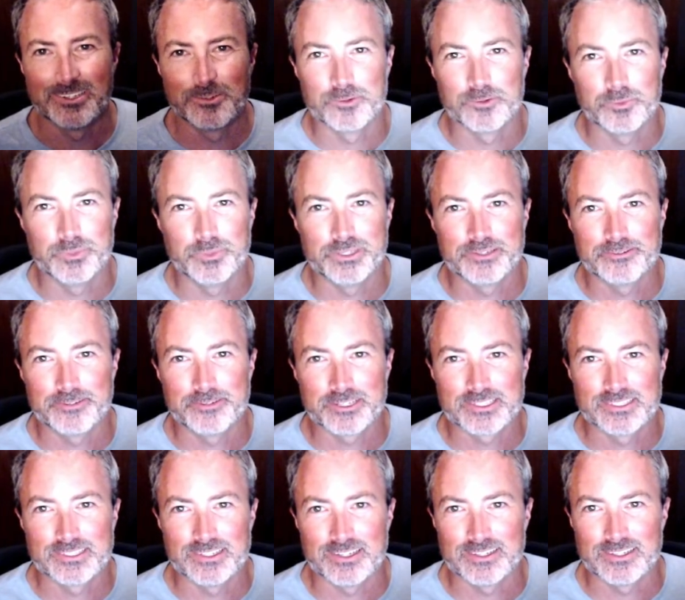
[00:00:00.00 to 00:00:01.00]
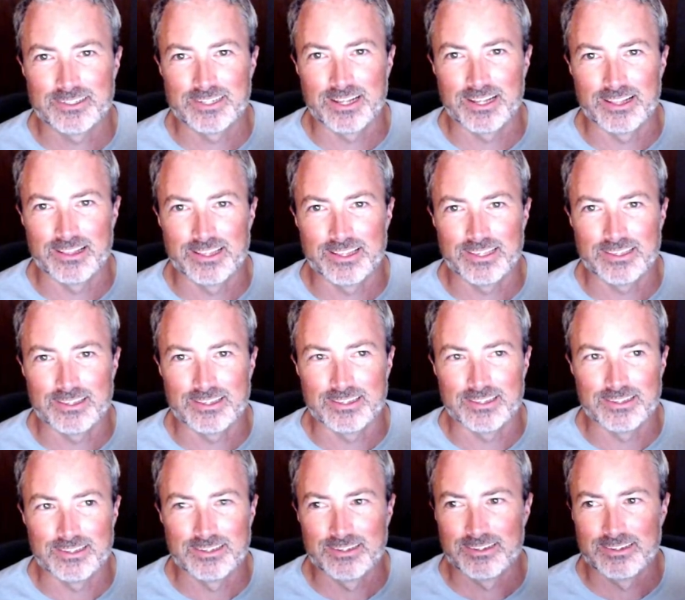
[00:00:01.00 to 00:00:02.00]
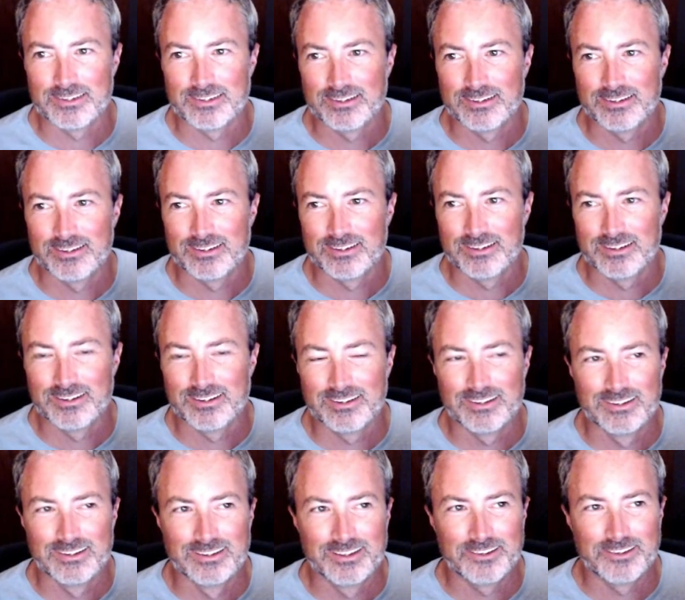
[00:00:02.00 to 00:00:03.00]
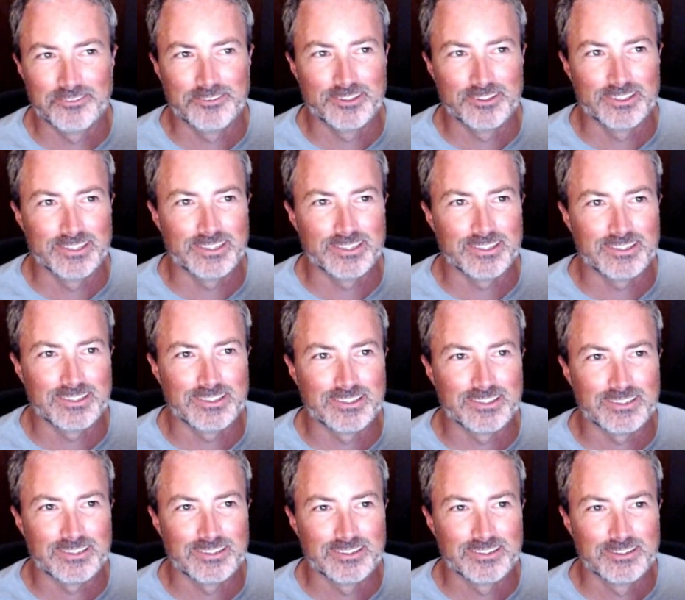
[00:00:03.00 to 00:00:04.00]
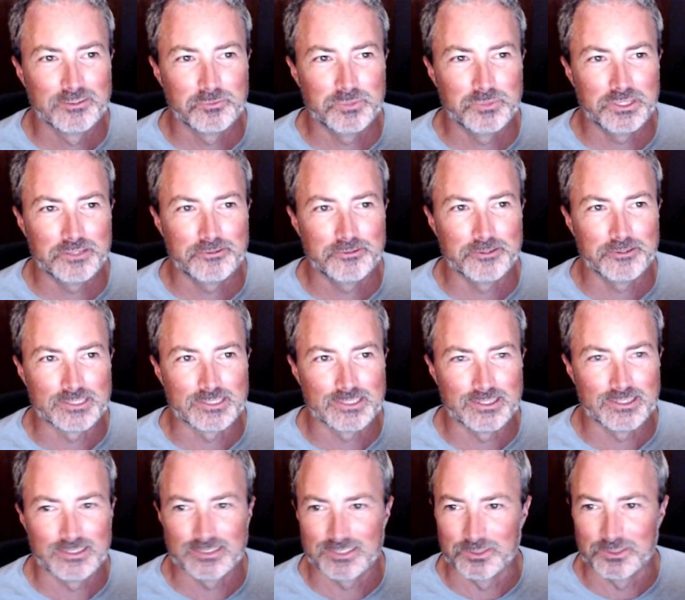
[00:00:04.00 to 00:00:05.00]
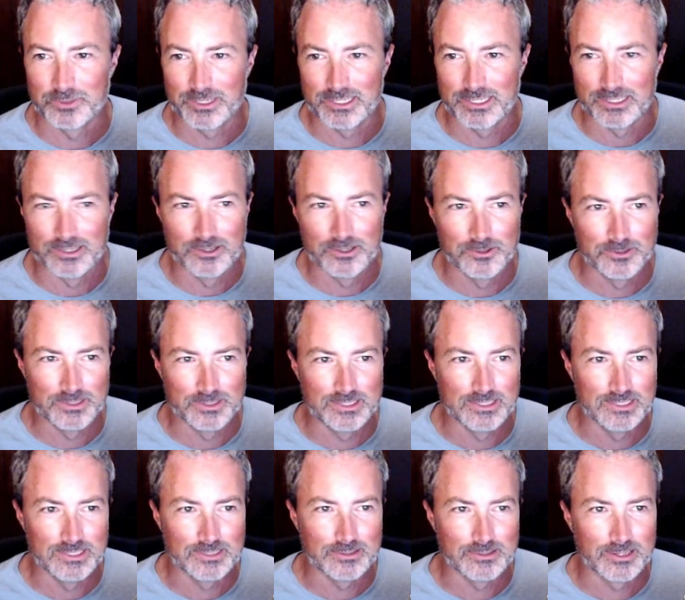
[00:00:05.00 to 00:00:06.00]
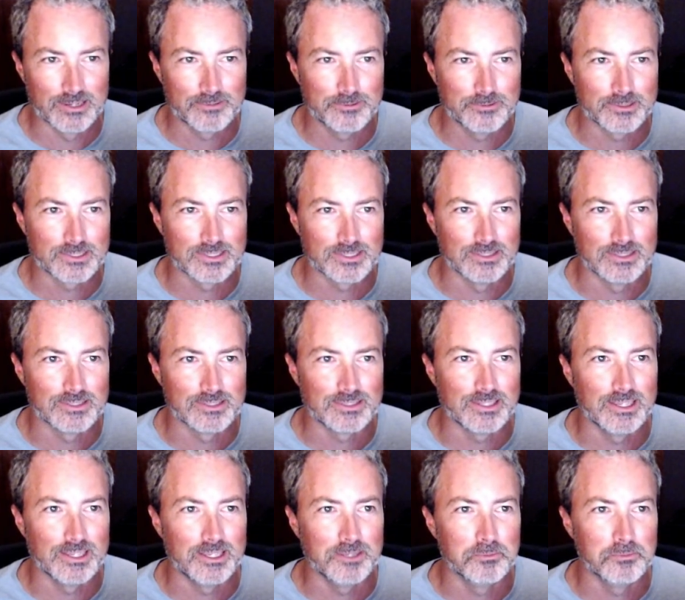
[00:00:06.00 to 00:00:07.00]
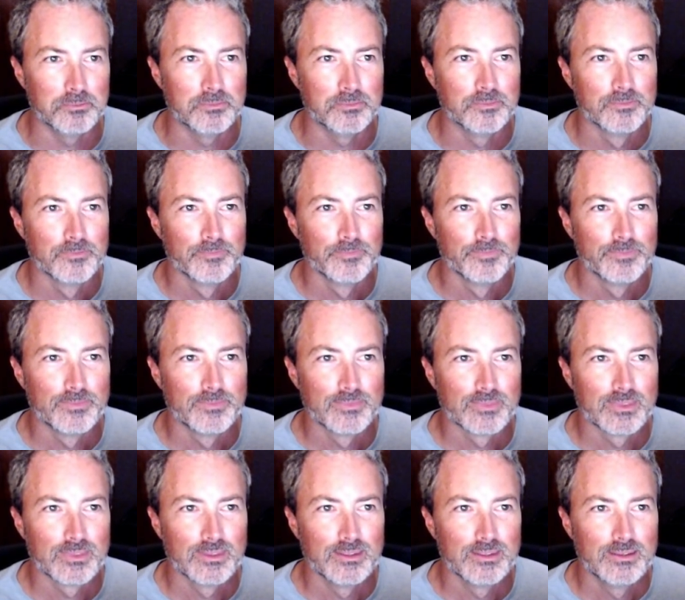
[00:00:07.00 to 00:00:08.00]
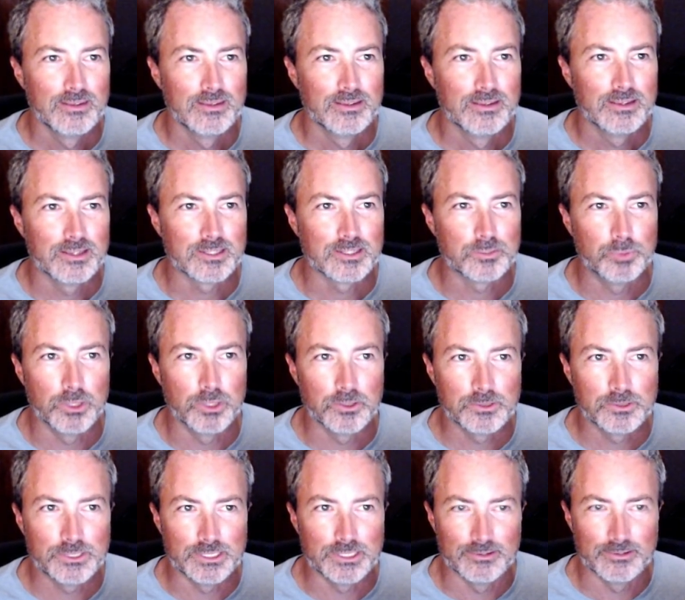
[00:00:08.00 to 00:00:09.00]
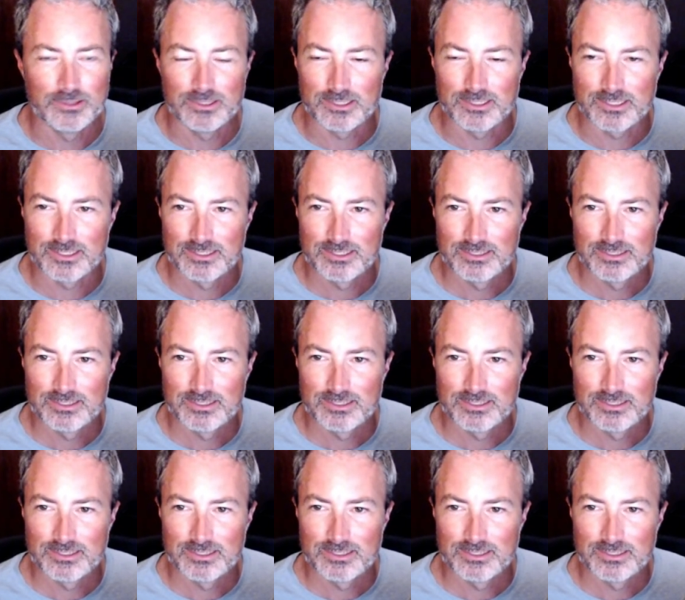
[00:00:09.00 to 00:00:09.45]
with BFXR and I like it. I feel like BFXR is the way to go with these graphics in this game. Explosion, look.